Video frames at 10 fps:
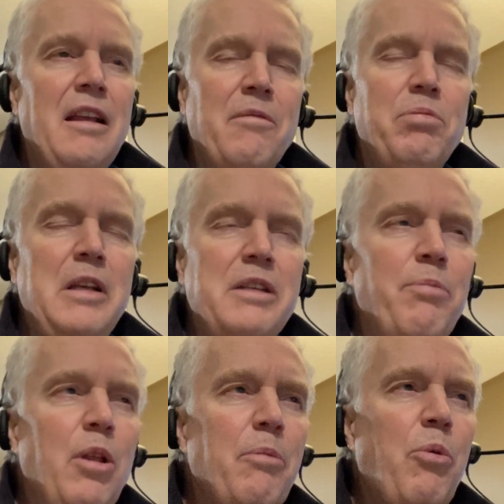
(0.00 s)
Please
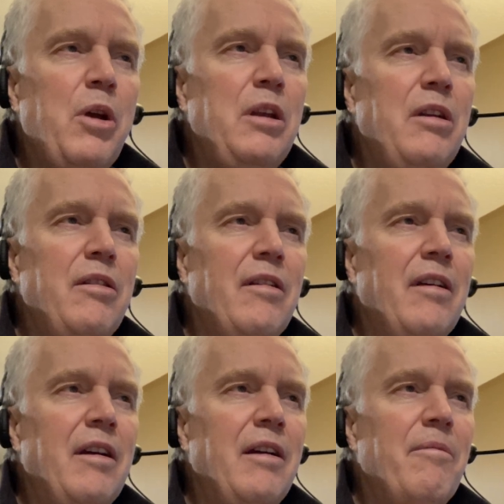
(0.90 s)
bullet point
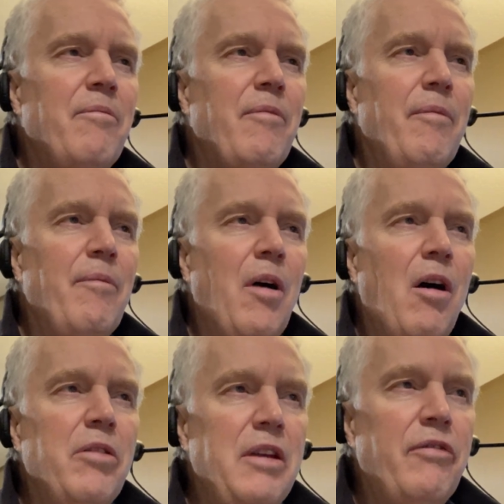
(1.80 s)

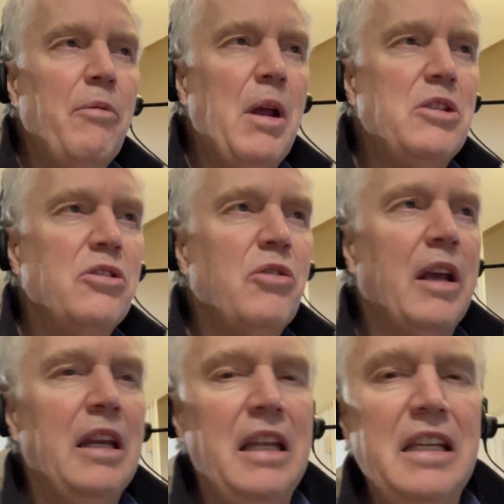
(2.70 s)
all the information so I
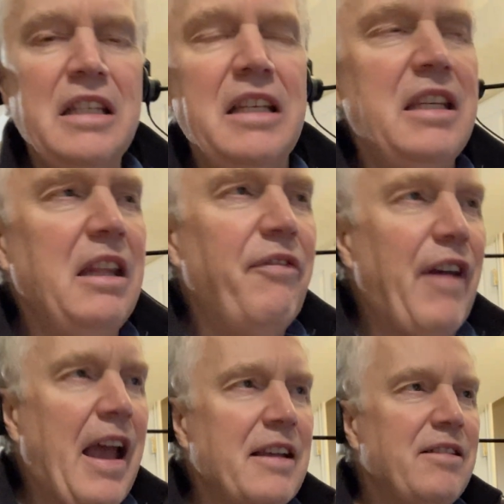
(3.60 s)
can easily see the
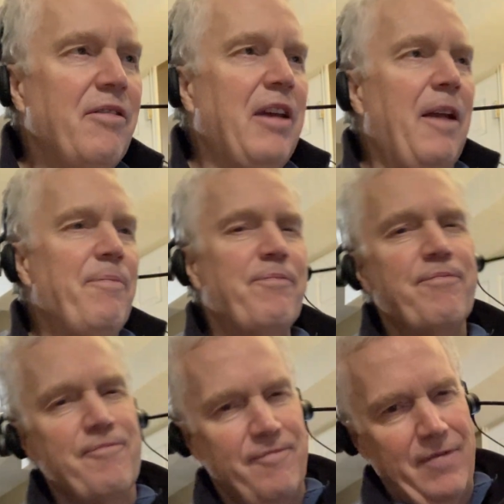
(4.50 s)
facts. Okay,
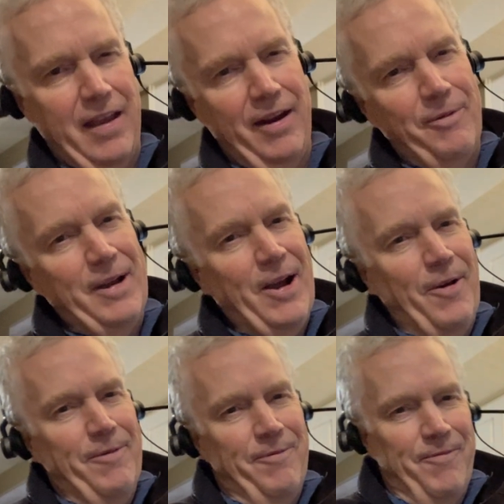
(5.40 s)
here we go.
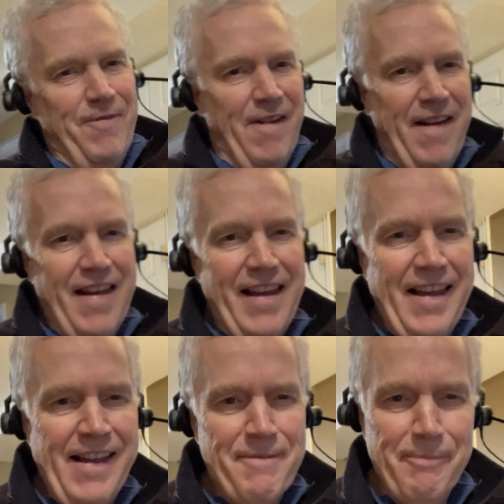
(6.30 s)

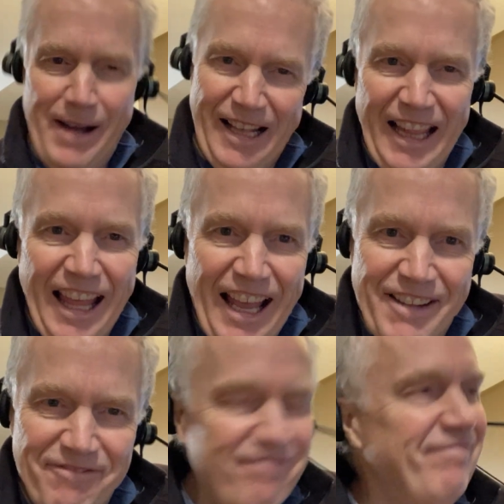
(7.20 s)
Buckle
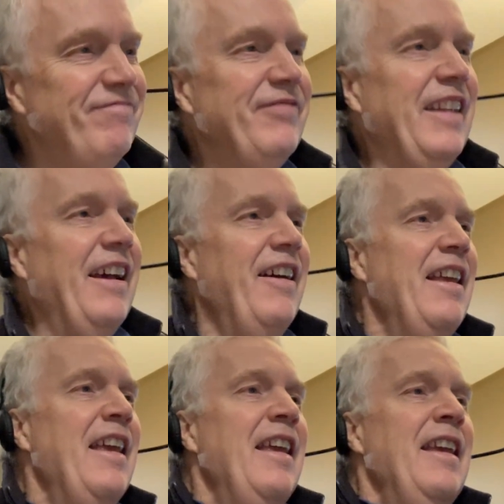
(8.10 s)
up. Now,
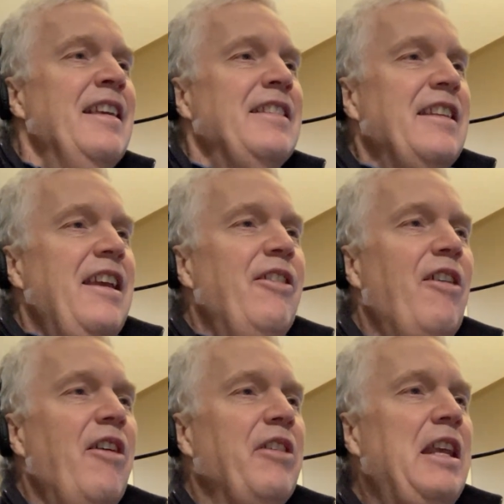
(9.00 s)
so here
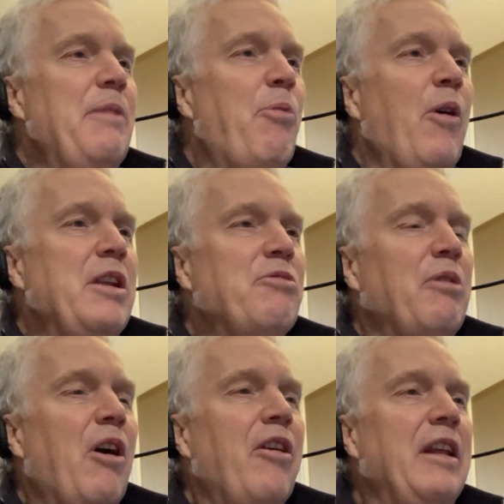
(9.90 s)
are the key points
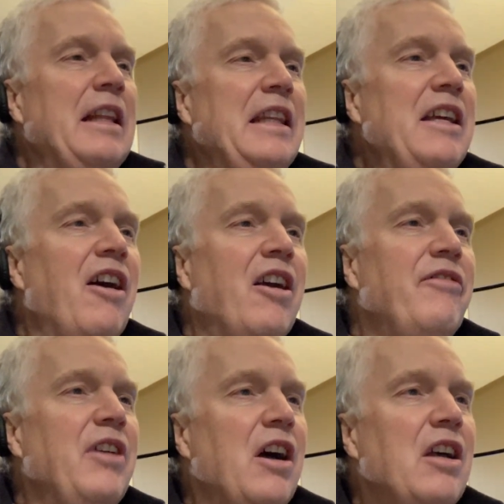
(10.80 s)
regarding Lee
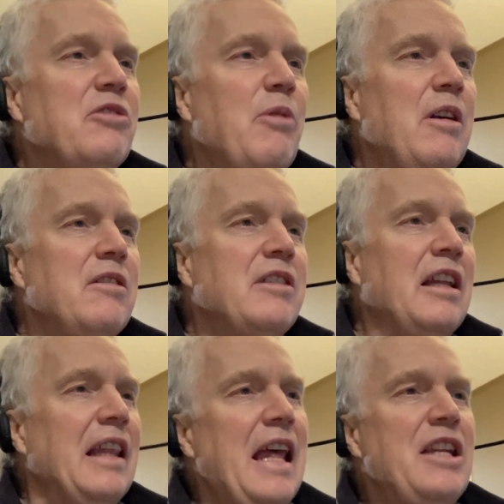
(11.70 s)
Harvey Oswald's
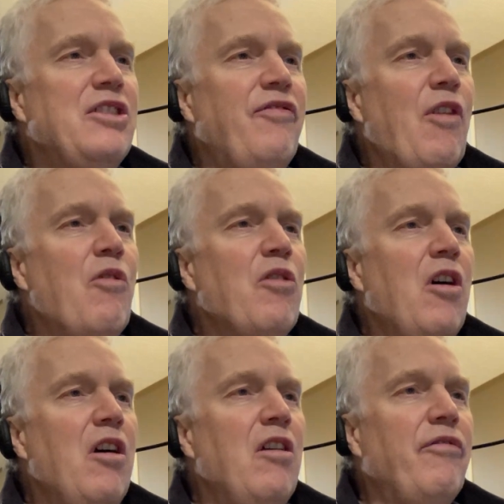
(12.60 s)
alleged phone
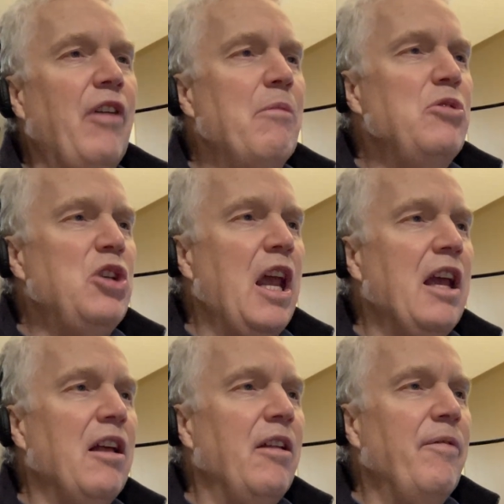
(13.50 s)
call from
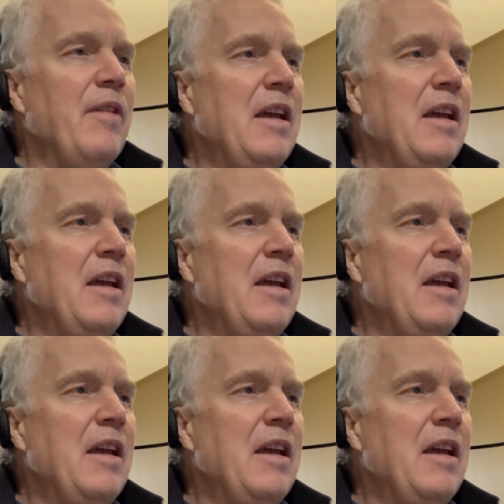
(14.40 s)
jail.